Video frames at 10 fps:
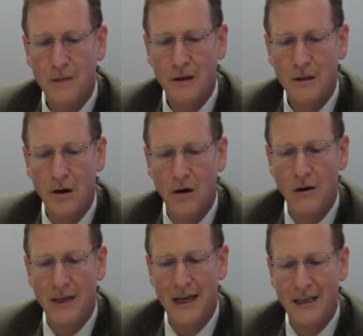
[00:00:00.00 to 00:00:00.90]
So
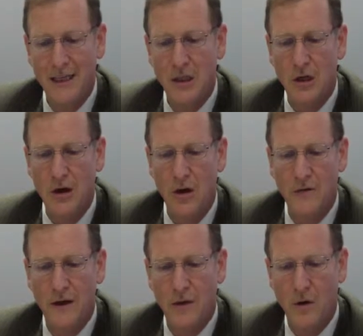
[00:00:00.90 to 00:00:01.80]
the additional
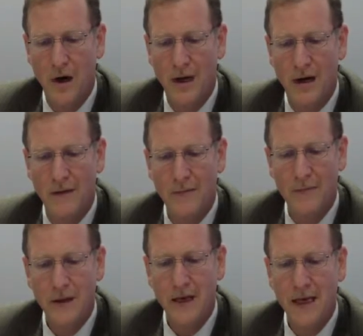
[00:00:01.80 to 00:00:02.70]
of the quarter,
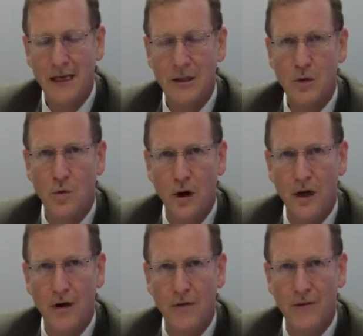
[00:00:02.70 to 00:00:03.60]
it's
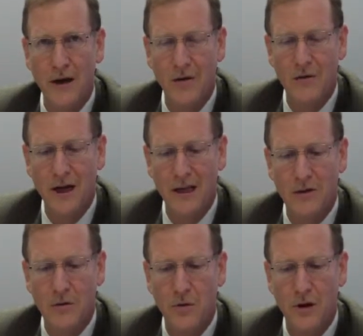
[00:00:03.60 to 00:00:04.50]
quarter of, of that
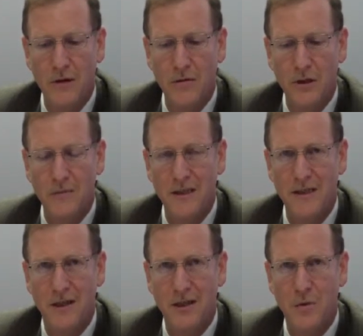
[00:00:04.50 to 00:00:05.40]
quarter, which means
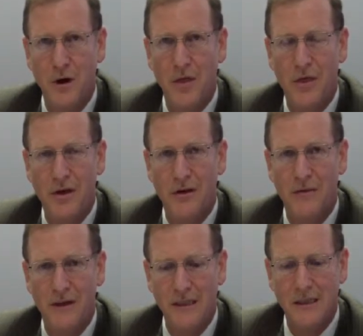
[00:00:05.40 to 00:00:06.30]
that is one third of
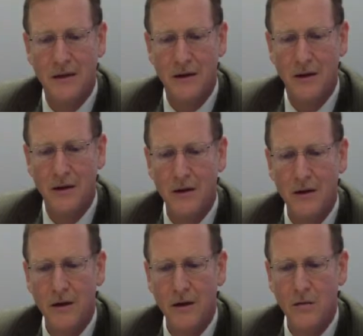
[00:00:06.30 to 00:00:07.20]
the circle,
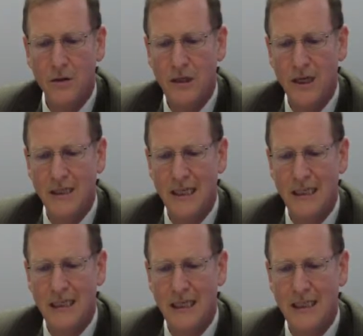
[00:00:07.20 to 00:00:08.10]
which is the
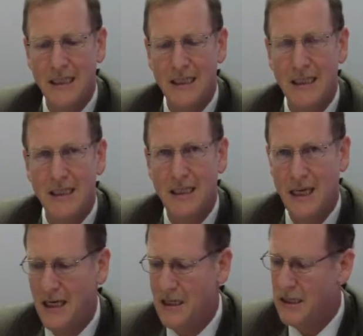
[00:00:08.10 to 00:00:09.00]

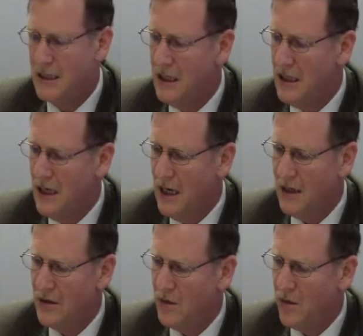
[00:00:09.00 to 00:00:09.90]
666
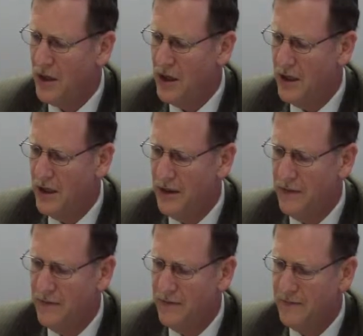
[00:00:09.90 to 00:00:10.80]
and two third.
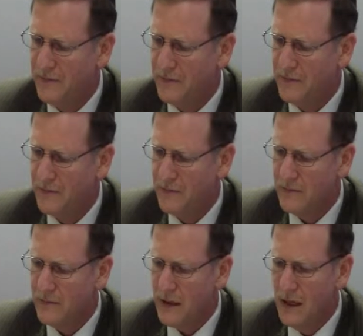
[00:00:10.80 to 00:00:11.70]
thirds
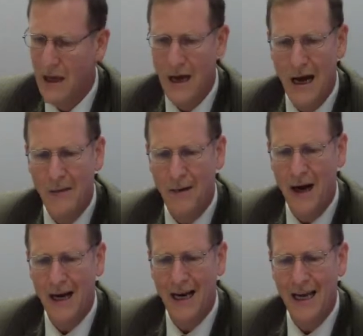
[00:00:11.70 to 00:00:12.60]

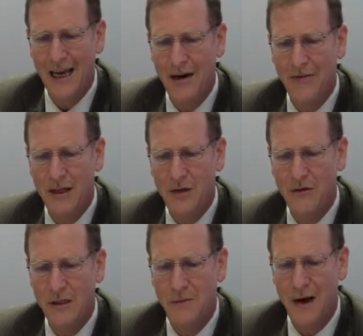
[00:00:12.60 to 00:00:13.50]
Amarle Ravashu
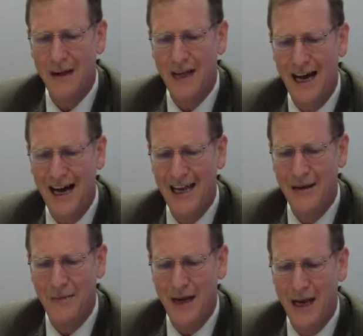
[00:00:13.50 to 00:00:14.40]
respond,
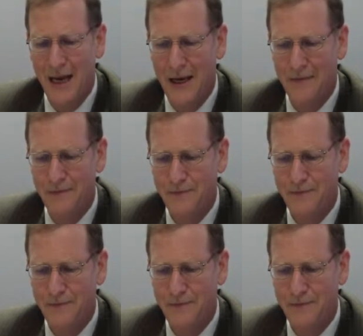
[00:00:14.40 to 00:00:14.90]
Ha'anemile